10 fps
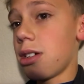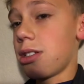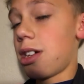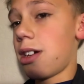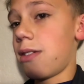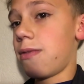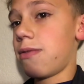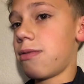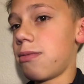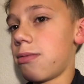because I have.
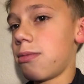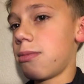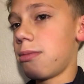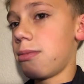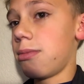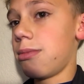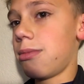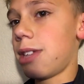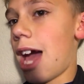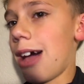
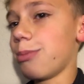Yeah.